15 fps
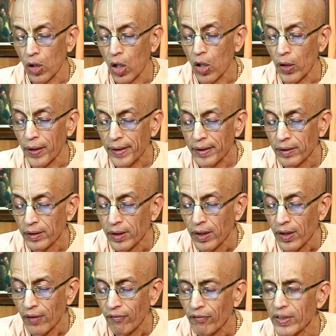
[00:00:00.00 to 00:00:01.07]
Lord,
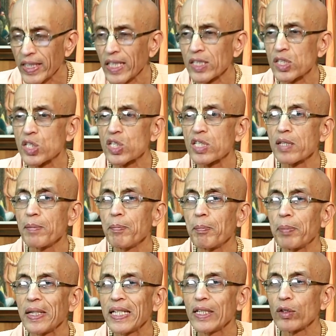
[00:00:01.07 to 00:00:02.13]
we are
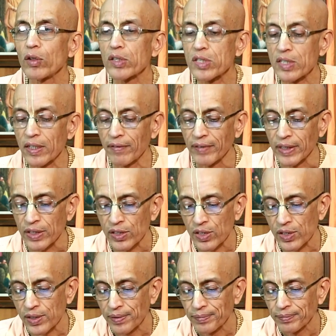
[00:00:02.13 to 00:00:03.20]
simply your servants.
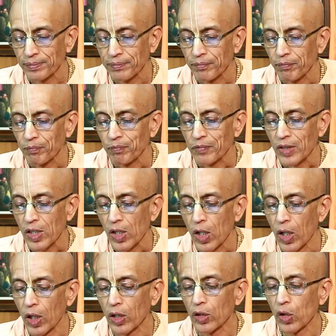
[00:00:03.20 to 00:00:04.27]

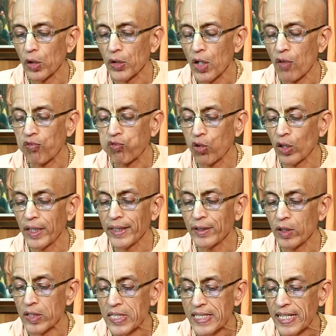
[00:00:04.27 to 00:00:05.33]
Although you are full
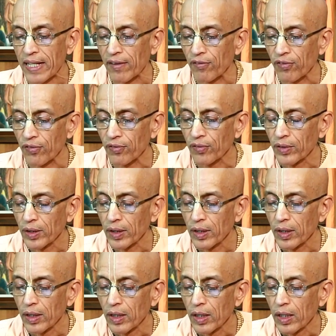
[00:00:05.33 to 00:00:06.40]
in yourself,
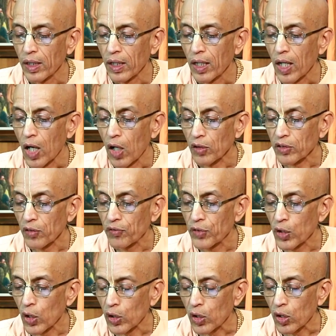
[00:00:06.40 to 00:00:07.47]
out of
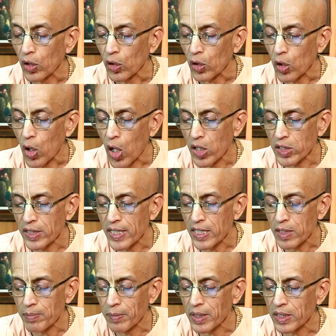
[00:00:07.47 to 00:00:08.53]
your
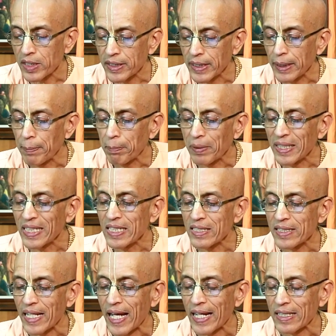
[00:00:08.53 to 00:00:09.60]
causeless mercy,
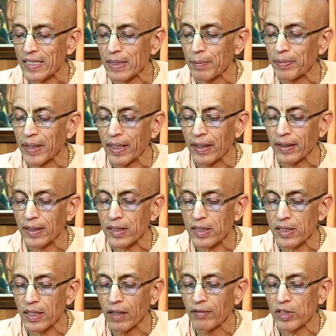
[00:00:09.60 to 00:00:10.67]
please accept a little
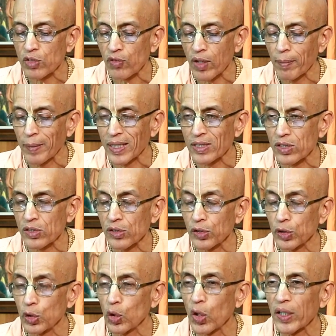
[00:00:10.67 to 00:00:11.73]
service from us,
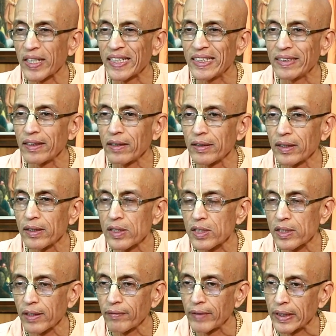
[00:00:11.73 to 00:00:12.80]
your eternal
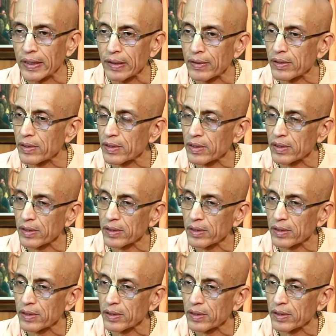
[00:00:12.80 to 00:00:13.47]
servants.